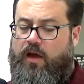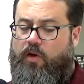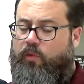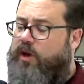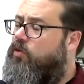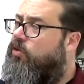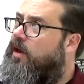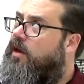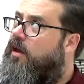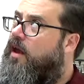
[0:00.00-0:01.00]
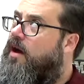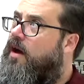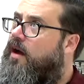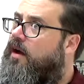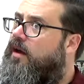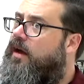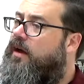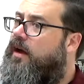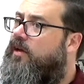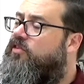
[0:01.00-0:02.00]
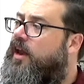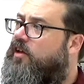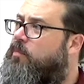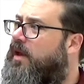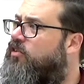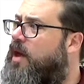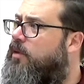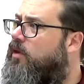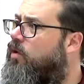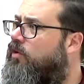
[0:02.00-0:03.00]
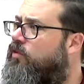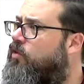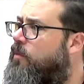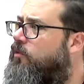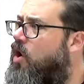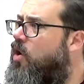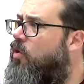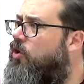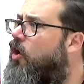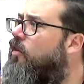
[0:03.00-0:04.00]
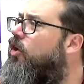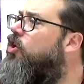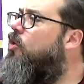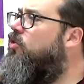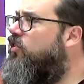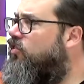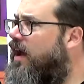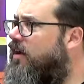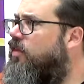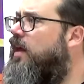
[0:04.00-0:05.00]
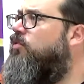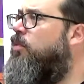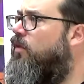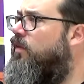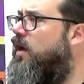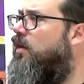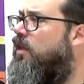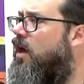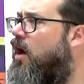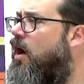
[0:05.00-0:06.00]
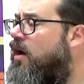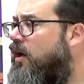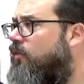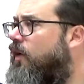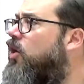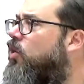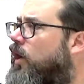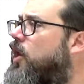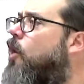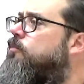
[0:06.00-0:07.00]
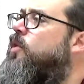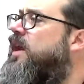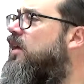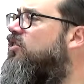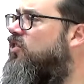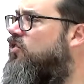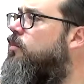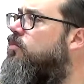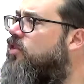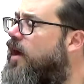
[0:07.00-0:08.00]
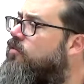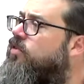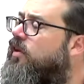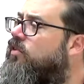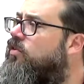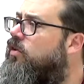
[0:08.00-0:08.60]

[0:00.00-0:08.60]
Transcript: What do you think is the next big step in the world of crypto, not on the currency side of things, but on the if I can call it operating system side of things?